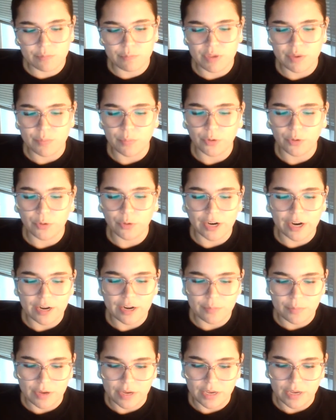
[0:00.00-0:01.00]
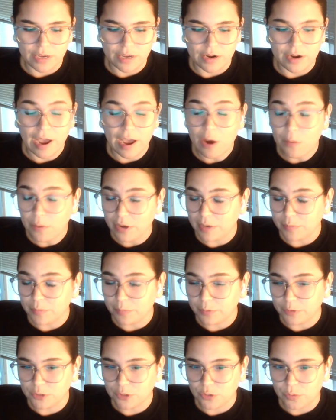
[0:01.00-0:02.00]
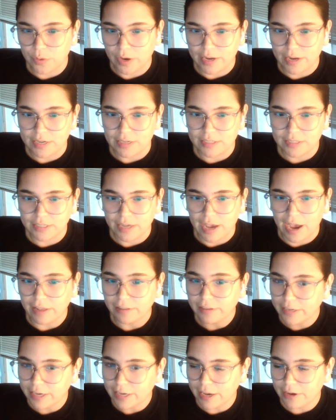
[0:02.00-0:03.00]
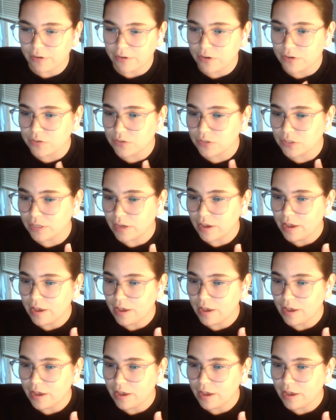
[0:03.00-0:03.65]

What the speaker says: people are going to be now able to hunt alligators.